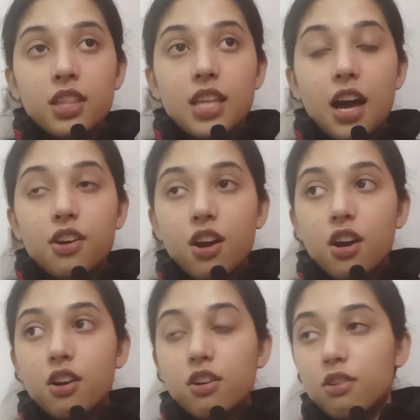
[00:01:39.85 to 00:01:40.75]
that
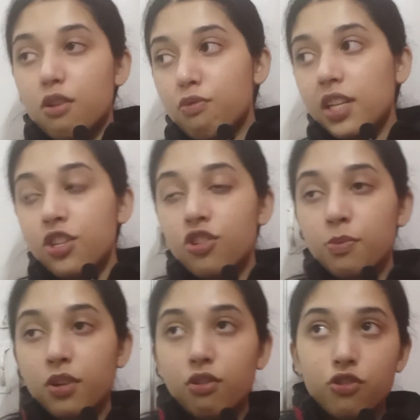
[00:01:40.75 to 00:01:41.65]
are a relationship
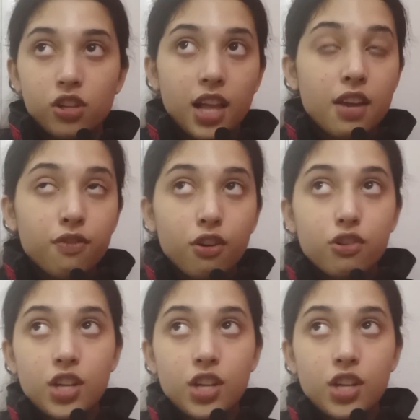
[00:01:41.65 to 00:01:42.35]
coach, a life coach,